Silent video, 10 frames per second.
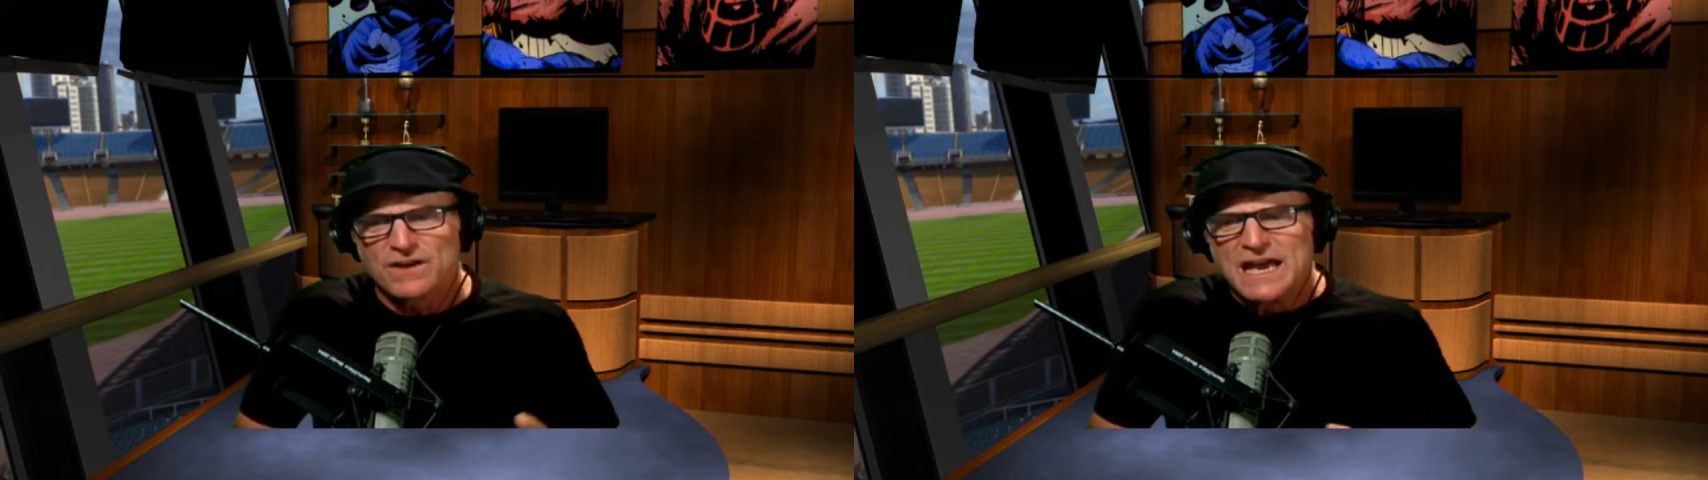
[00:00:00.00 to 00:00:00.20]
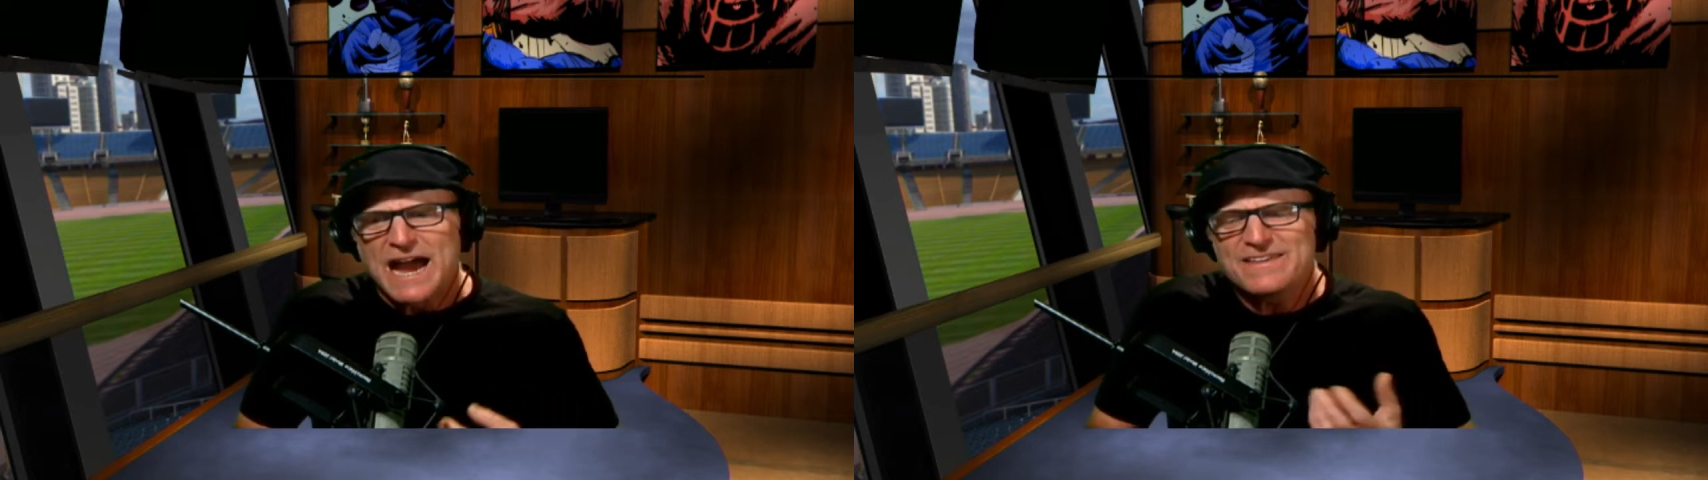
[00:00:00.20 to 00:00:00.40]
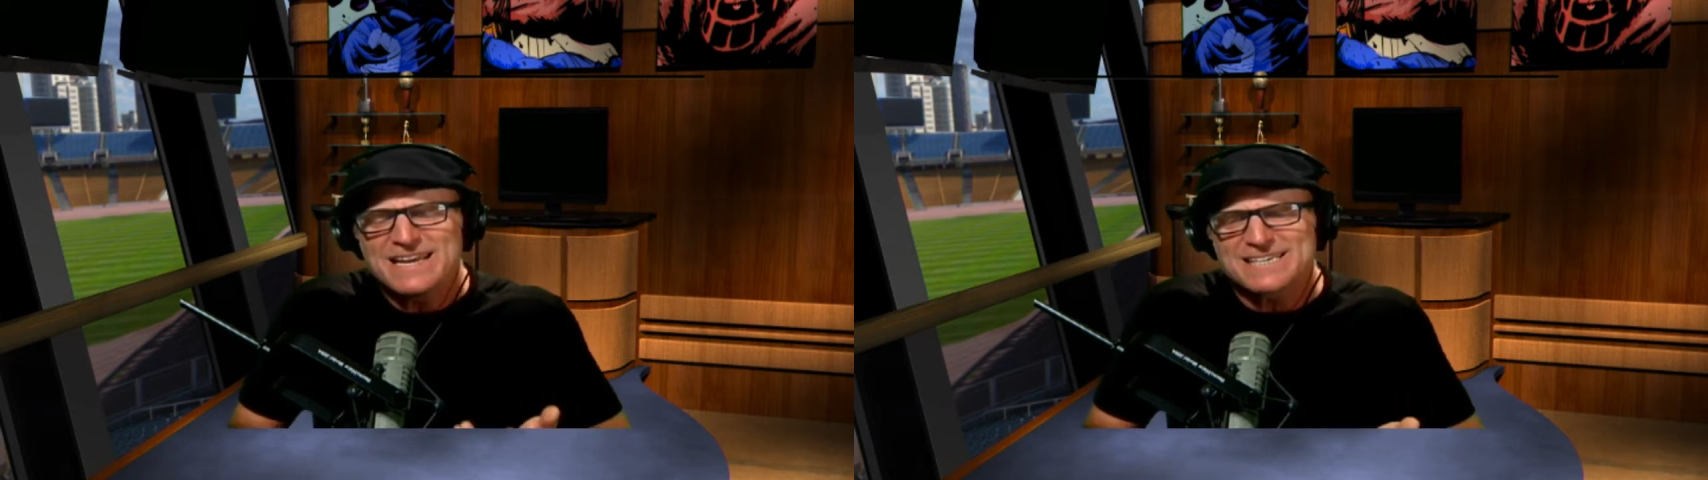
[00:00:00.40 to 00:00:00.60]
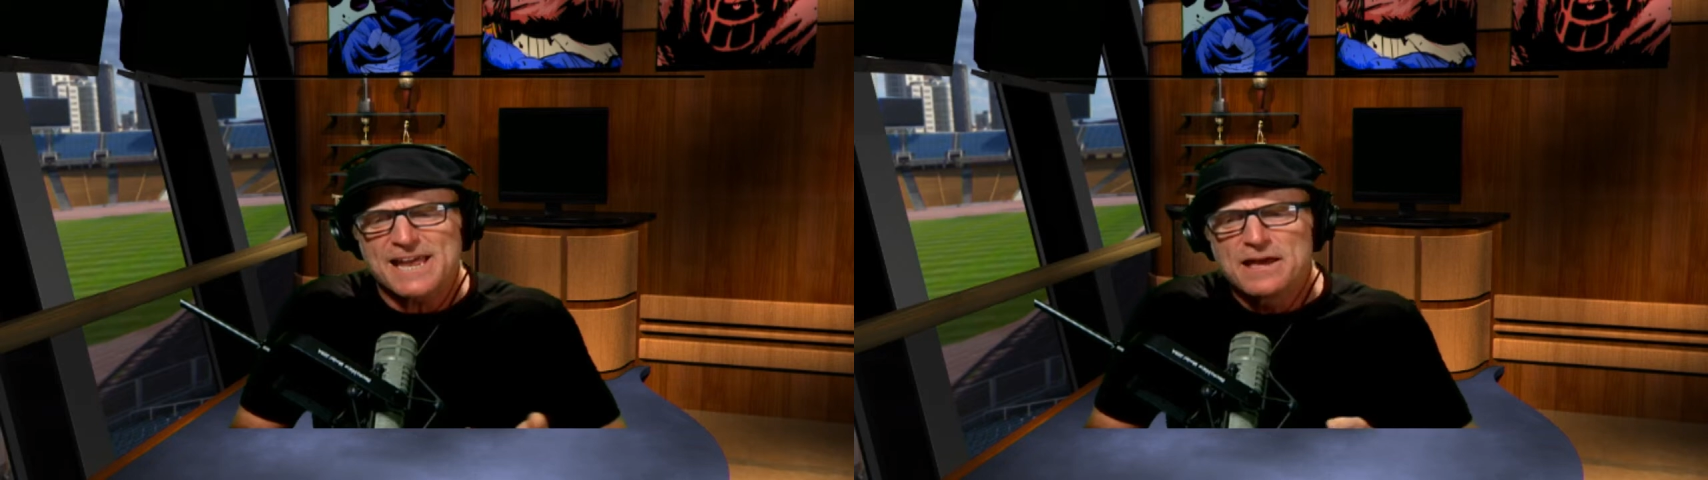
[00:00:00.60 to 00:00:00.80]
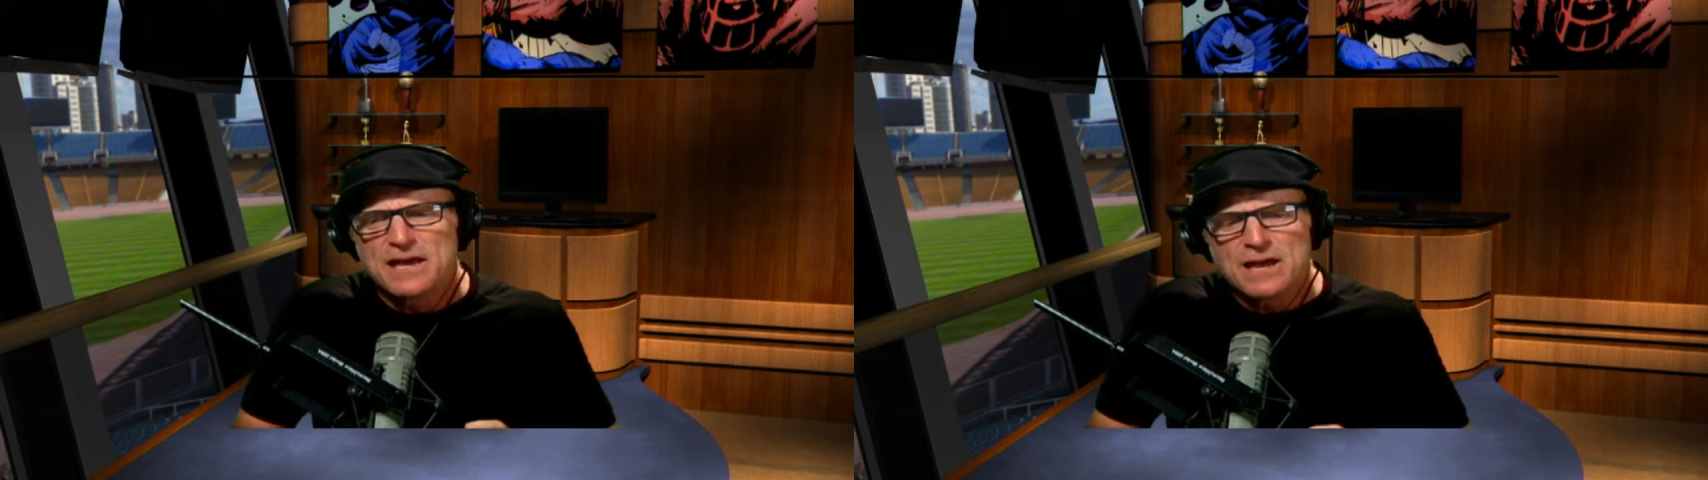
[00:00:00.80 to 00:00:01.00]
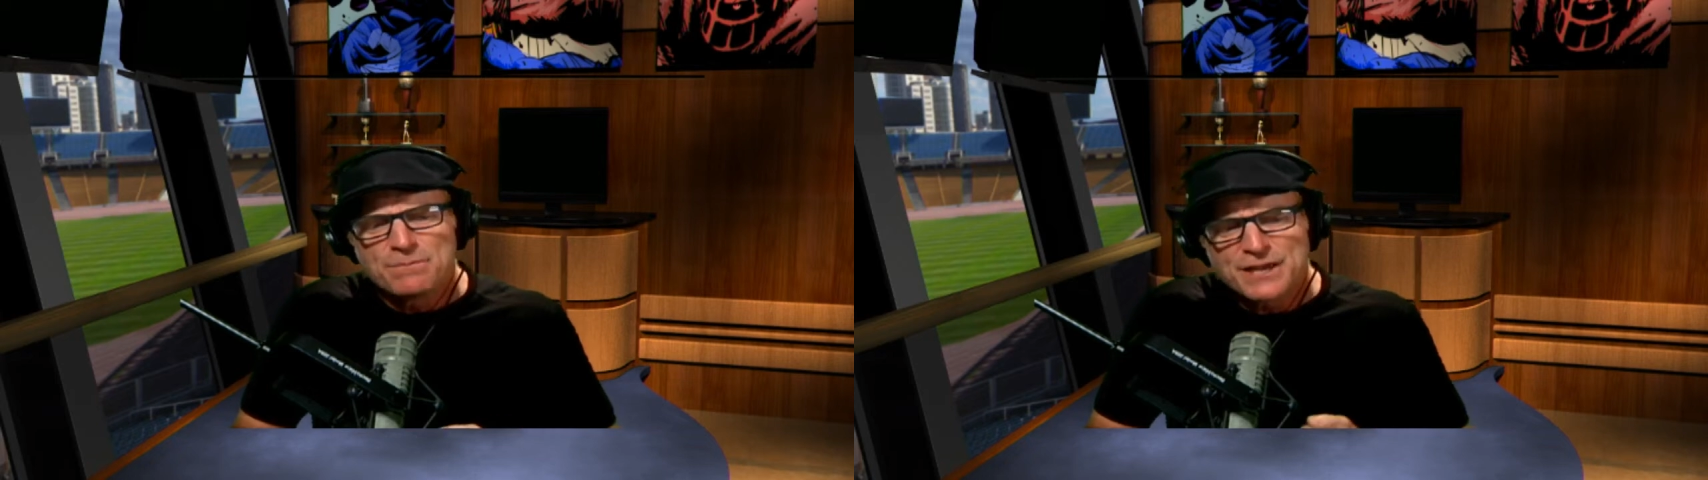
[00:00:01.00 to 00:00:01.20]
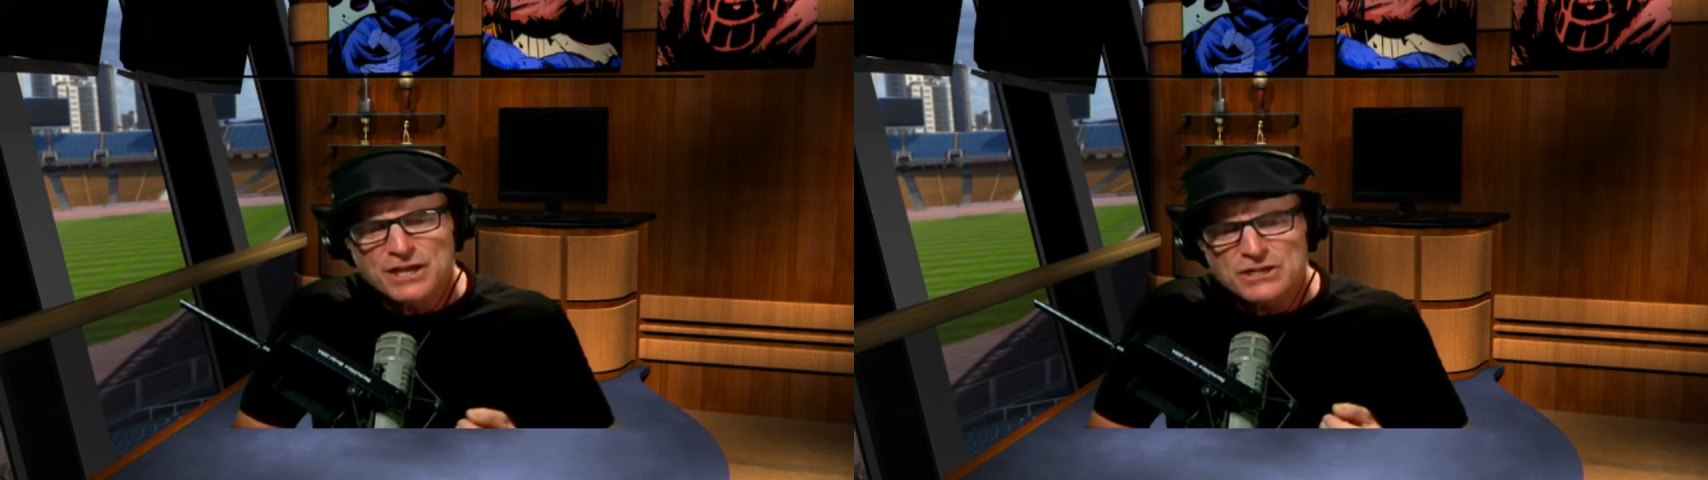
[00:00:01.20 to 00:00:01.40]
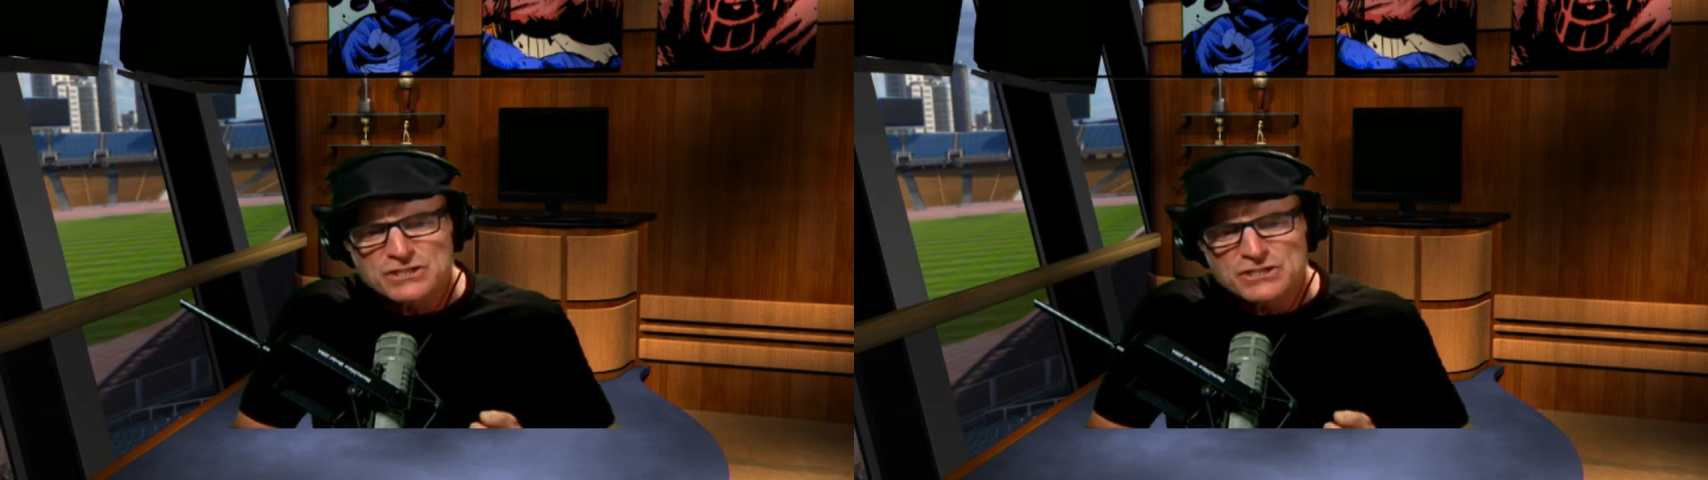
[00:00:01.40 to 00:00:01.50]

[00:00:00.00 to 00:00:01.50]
And he said, because